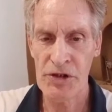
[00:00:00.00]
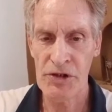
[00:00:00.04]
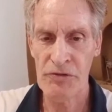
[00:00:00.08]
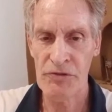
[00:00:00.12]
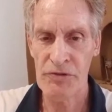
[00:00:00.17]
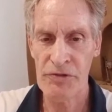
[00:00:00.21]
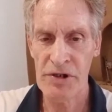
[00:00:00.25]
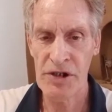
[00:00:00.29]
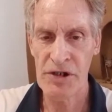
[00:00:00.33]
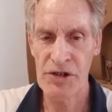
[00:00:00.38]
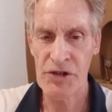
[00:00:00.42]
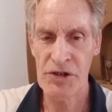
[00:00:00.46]
of
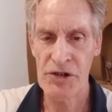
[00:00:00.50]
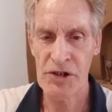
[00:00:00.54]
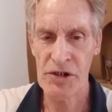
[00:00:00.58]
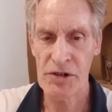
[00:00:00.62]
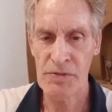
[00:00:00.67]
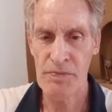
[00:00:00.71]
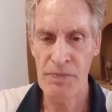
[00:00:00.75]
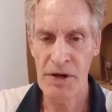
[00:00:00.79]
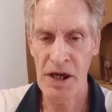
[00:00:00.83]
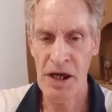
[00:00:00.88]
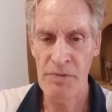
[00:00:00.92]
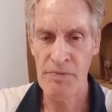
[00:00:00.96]

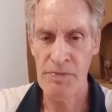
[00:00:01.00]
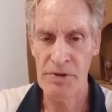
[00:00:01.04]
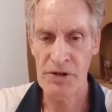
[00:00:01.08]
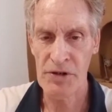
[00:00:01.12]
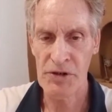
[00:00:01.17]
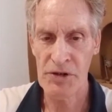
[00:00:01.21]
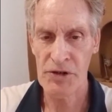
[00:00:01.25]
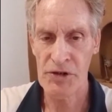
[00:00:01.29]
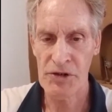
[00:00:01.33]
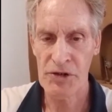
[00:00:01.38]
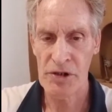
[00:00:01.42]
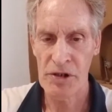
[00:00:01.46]
recent
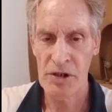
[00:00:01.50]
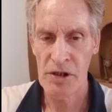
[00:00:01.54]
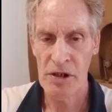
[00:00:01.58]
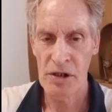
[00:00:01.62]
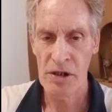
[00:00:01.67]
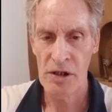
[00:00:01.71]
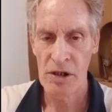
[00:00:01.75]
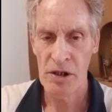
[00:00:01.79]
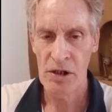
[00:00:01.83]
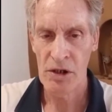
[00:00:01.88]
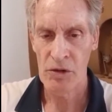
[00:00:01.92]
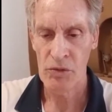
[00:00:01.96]
papers.
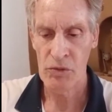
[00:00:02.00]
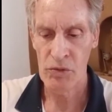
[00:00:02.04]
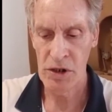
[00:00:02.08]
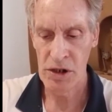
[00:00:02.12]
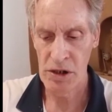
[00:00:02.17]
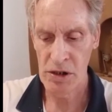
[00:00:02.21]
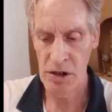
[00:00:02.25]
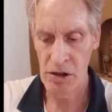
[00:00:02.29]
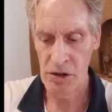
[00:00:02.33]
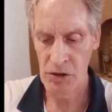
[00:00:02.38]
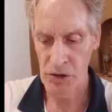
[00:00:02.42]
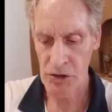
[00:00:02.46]
We
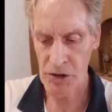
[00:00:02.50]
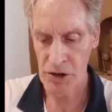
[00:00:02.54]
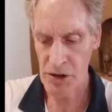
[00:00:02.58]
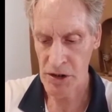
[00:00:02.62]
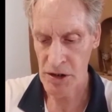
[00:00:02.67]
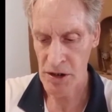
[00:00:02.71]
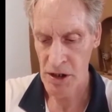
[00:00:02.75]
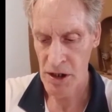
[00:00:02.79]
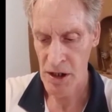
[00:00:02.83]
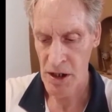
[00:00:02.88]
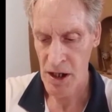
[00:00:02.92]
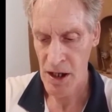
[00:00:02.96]
look
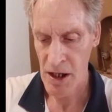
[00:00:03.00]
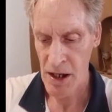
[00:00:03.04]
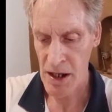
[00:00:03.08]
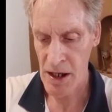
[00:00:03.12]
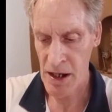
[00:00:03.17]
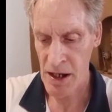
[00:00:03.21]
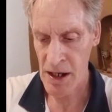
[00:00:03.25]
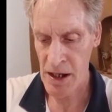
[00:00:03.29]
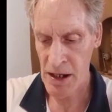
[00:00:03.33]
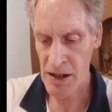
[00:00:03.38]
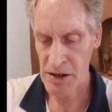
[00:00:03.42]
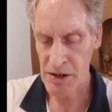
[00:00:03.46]

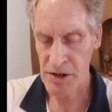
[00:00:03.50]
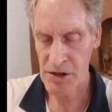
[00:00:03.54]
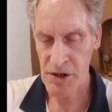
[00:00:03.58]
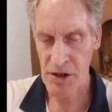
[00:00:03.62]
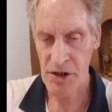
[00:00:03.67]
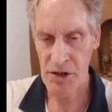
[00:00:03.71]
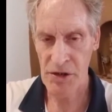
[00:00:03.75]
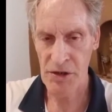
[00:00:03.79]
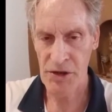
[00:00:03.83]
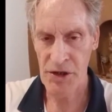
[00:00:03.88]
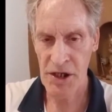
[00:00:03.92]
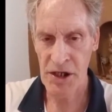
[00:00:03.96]
at
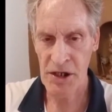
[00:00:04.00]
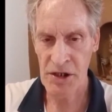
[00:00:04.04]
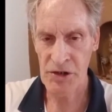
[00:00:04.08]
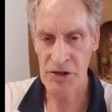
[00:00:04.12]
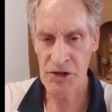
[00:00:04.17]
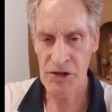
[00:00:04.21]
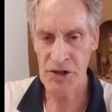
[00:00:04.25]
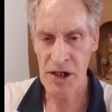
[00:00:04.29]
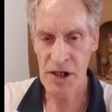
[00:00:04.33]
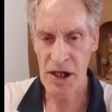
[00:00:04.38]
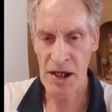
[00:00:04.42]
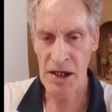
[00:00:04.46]

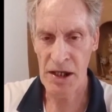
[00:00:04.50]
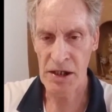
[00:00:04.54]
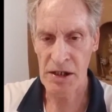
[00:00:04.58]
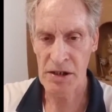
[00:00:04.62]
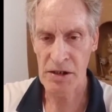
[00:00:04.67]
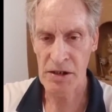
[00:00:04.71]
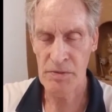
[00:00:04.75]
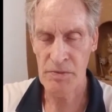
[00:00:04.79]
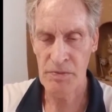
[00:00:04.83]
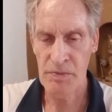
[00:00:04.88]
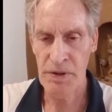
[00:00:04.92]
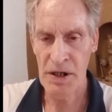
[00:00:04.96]
things
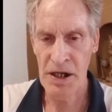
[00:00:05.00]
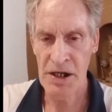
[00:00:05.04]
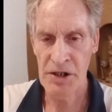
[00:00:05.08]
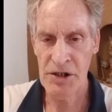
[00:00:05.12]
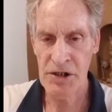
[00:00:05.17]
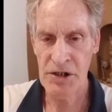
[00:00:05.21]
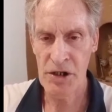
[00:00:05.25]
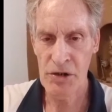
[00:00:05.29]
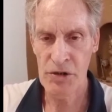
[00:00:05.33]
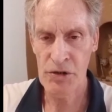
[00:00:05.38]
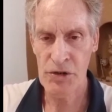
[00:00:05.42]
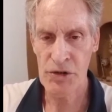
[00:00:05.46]
like
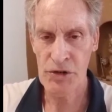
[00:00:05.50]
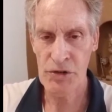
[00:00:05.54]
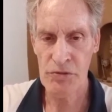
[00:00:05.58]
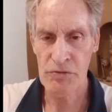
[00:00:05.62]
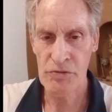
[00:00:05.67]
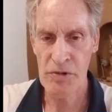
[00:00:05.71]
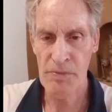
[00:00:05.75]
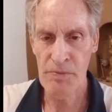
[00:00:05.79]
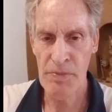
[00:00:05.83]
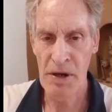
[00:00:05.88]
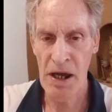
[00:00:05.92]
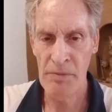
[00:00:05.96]
Plato's
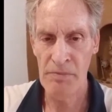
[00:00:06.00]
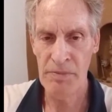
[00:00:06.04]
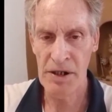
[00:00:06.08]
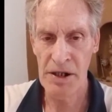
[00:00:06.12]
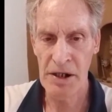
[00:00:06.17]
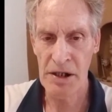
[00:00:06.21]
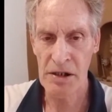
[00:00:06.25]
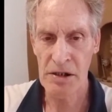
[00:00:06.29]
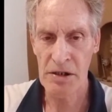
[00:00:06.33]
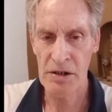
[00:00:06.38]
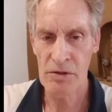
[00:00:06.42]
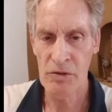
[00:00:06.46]

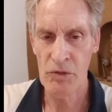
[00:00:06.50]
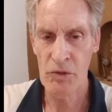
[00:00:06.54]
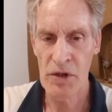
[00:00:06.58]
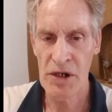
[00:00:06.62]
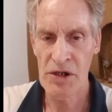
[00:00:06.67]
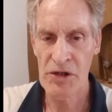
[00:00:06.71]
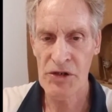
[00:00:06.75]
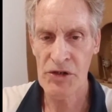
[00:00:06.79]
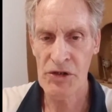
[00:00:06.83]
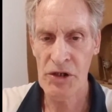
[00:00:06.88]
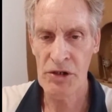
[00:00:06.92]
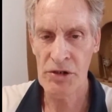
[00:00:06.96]
Republic, where
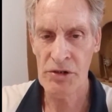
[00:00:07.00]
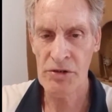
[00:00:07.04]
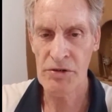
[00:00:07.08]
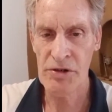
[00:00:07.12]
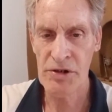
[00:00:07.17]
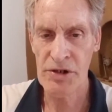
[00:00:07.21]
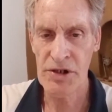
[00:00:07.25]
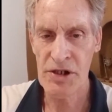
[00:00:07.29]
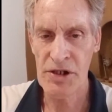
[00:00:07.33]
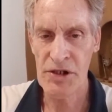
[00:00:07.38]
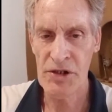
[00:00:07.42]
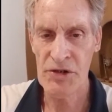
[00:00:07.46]

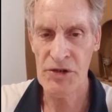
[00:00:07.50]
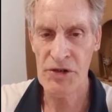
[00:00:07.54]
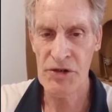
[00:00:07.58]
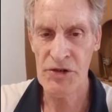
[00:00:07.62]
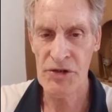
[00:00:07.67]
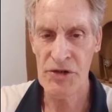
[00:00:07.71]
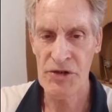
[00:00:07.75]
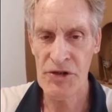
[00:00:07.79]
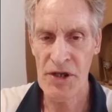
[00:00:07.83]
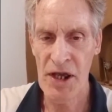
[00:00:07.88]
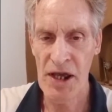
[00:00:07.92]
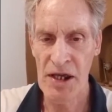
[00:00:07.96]

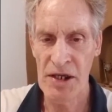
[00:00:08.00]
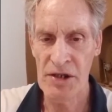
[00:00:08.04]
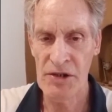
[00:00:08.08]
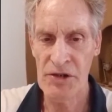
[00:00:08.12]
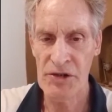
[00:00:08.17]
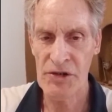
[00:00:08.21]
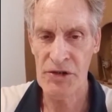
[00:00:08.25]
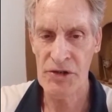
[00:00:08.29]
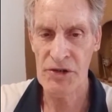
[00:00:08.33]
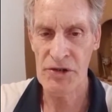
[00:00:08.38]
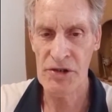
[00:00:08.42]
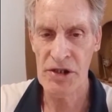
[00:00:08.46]
Socrates
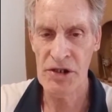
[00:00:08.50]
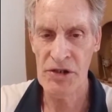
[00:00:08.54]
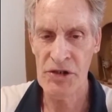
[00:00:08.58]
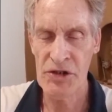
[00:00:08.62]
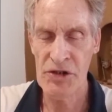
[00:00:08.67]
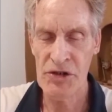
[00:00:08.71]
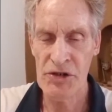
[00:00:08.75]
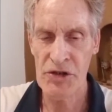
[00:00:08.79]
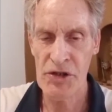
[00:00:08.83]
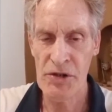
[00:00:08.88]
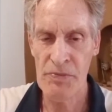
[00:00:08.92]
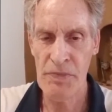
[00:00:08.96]
says, this
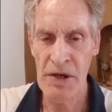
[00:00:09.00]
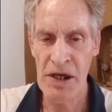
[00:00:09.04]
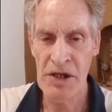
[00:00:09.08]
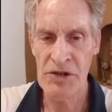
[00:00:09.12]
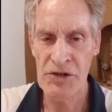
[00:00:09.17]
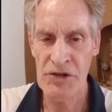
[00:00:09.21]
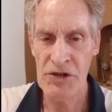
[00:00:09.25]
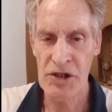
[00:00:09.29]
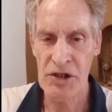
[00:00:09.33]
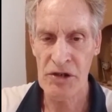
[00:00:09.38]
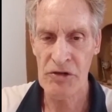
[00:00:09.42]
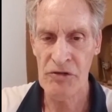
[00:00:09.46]
is the
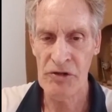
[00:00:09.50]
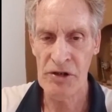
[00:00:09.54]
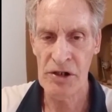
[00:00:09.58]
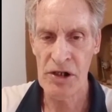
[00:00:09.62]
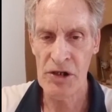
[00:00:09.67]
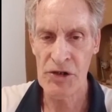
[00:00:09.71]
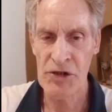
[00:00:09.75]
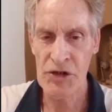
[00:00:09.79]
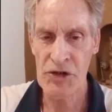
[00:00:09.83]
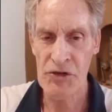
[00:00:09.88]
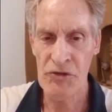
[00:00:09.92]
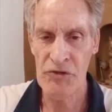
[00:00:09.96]
basic
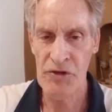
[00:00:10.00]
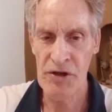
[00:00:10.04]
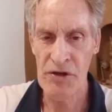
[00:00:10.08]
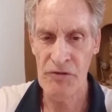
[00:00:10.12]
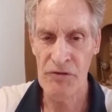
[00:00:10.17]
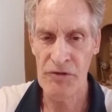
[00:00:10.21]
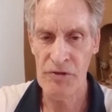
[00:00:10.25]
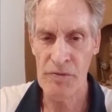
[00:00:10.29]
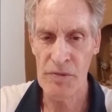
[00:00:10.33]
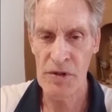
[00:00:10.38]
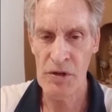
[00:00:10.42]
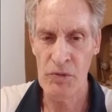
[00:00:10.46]
philosophy
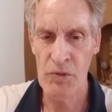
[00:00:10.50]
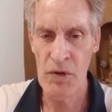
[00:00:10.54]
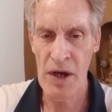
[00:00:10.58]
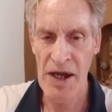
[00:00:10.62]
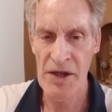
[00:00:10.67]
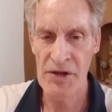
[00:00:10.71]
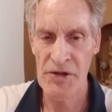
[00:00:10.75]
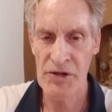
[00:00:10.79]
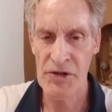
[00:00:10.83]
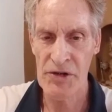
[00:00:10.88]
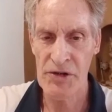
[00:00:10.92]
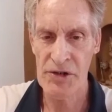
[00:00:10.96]
from the
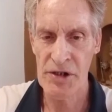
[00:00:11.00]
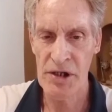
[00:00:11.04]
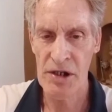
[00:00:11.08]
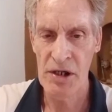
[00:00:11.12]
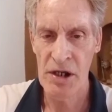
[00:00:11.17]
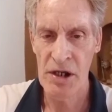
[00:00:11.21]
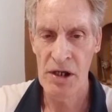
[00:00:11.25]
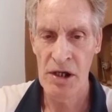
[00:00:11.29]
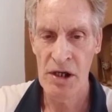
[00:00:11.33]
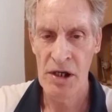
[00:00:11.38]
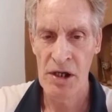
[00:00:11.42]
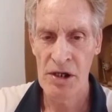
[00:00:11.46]
West.
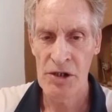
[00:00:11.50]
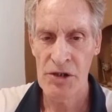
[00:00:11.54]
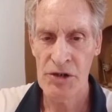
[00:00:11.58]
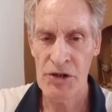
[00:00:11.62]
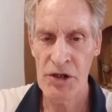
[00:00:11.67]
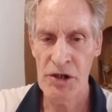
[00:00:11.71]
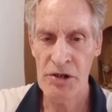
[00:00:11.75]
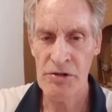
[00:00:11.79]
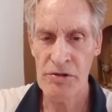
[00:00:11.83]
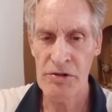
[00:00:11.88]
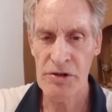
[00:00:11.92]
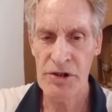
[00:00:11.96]

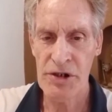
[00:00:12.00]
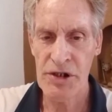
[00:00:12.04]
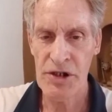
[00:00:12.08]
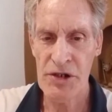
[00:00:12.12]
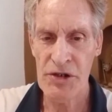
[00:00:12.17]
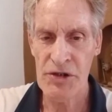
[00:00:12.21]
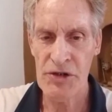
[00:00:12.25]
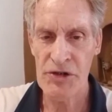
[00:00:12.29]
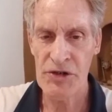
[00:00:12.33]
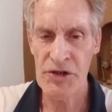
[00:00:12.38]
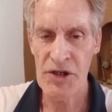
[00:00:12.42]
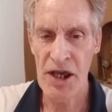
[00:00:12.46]

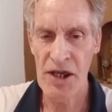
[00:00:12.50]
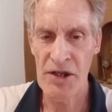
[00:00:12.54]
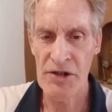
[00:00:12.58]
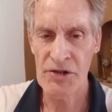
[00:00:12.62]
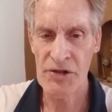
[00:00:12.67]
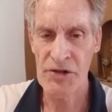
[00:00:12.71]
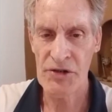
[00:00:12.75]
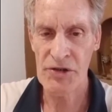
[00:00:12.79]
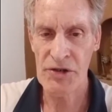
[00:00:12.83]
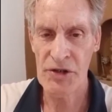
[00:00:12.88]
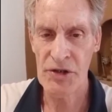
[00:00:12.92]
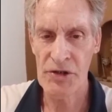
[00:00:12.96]
Socrates
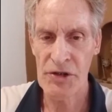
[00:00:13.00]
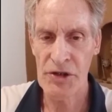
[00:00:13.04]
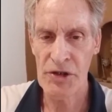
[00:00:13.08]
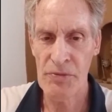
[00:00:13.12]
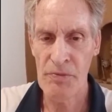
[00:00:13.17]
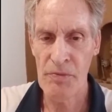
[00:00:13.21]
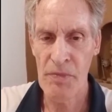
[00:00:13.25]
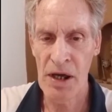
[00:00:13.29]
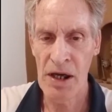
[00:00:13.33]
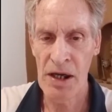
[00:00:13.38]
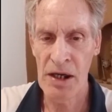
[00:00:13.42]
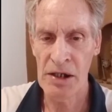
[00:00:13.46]
says that the
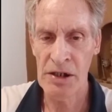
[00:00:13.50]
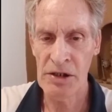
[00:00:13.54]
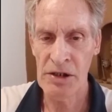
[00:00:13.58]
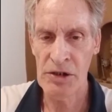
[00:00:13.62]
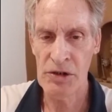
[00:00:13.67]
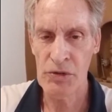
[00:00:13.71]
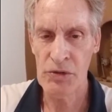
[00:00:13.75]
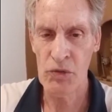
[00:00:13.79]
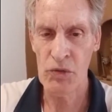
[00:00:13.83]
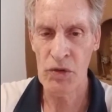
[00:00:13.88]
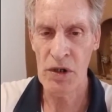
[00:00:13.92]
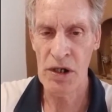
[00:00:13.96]

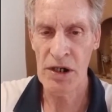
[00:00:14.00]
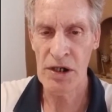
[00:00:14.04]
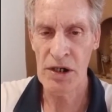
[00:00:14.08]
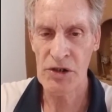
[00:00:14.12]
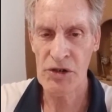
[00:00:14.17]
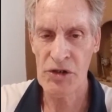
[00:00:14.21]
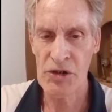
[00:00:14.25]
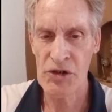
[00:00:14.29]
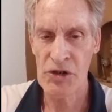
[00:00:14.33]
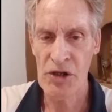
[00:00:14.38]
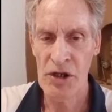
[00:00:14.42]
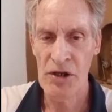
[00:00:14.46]
mind
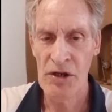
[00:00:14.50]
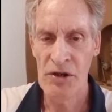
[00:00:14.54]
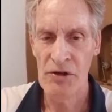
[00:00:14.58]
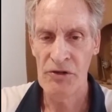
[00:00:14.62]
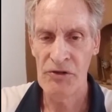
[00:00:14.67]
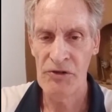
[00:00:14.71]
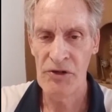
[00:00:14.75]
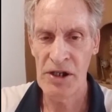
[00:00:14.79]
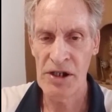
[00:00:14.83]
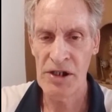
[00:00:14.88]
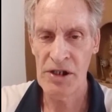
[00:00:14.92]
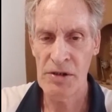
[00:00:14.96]
works
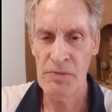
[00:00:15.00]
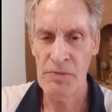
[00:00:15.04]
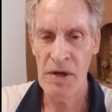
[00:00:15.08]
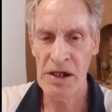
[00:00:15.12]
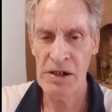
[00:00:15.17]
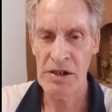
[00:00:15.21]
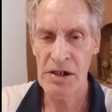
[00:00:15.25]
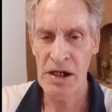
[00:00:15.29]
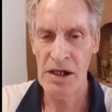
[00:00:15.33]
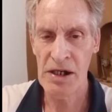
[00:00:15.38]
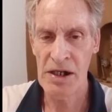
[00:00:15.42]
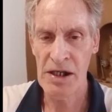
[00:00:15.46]

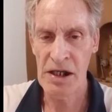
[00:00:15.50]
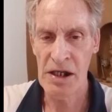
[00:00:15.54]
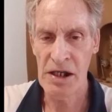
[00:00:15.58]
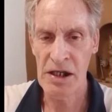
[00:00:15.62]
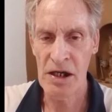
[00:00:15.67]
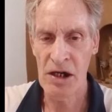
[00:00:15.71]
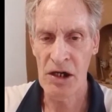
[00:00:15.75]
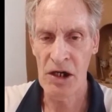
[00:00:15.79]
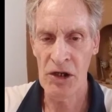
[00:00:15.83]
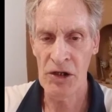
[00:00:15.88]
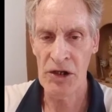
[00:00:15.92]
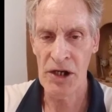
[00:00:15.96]

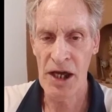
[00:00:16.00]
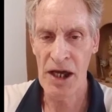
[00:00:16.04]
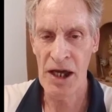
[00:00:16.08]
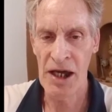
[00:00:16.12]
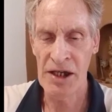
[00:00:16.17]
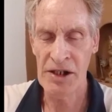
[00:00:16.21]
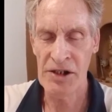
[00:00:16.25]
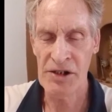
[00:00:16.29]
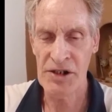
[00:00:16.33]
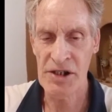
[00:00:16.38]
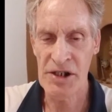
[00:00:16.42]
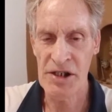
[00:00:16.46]
fundamentally on
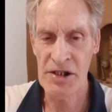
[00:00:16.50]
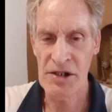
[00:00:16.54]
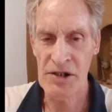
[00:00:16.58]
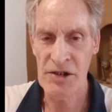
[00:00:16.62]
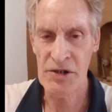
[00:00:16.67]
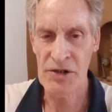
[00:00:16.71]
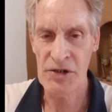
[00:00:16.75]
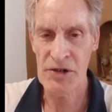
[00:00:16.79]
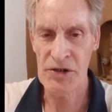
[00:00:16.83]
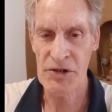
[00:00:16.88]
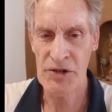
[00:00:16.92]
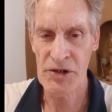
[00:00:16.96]

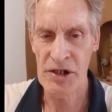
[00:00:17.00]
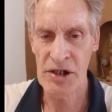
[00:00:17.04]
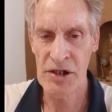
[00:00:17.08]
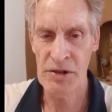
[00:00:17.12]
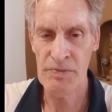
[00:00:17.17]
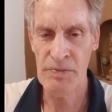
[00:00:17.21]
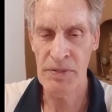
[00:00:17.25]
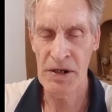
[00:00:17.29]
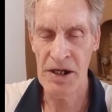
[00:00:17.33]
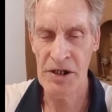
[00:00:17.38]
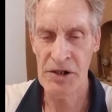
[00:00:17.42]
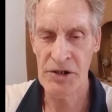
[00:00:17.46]
ideas in
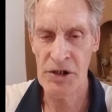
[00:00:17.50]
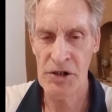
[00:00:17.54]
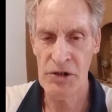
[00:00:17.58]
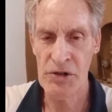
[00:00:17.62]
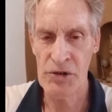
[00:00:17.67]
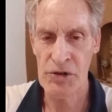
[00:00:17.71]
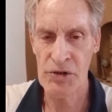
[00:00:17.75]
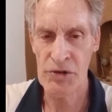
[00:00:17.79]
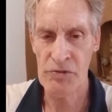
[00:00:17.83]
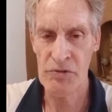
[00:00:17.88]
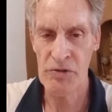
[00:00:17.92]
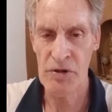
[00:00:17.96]

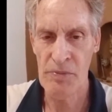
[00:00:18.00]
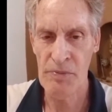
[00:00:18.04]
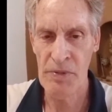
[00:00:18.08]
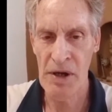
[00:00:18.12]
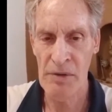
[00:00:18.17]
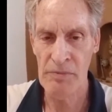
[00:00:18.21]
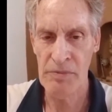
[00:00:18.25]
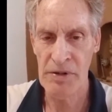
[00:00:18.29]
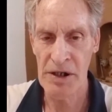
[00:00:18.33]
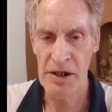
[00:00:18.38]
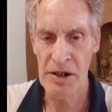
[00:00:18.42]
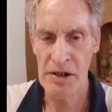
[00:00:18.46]
Plato's
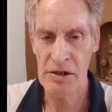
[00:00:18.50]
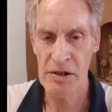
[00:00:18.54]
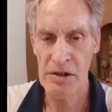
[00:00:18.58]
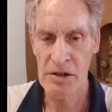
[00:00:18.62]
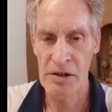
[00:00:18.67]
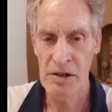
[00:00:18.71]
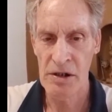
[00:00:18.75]
Republic.